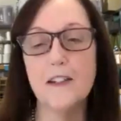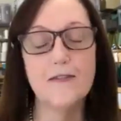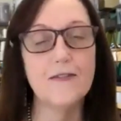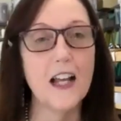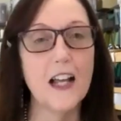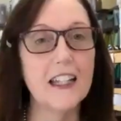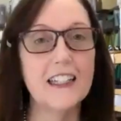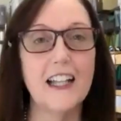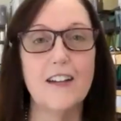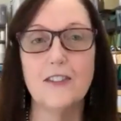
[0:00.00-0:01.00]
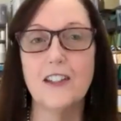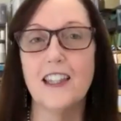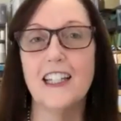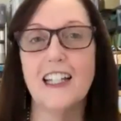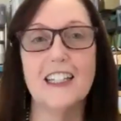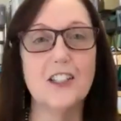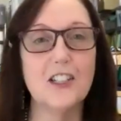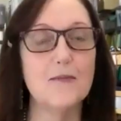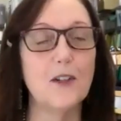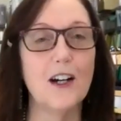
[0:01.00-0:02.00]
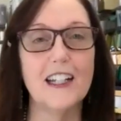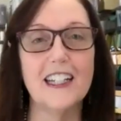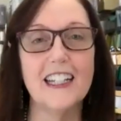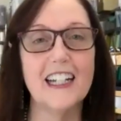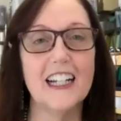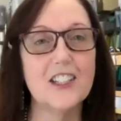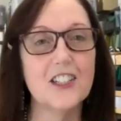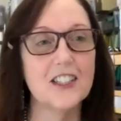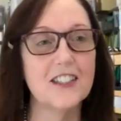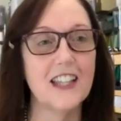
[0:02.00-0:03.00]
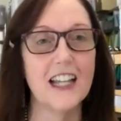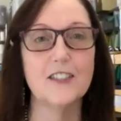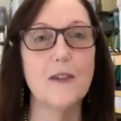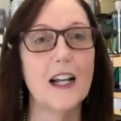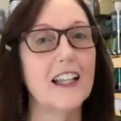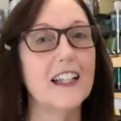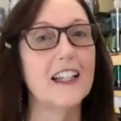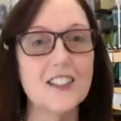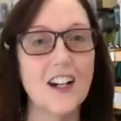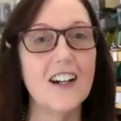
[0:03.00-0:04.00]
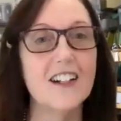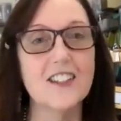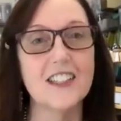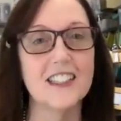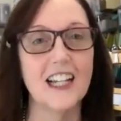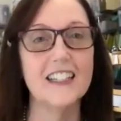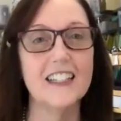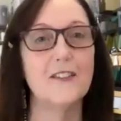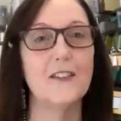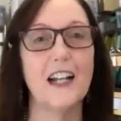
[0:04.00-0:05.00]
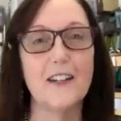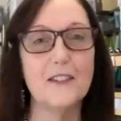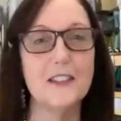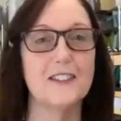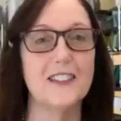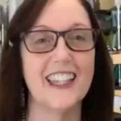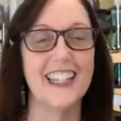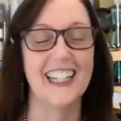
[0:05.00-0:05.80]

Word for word: fell in love with it and she bought it. And I just thanked my lucky stars because I didn't know what I would do with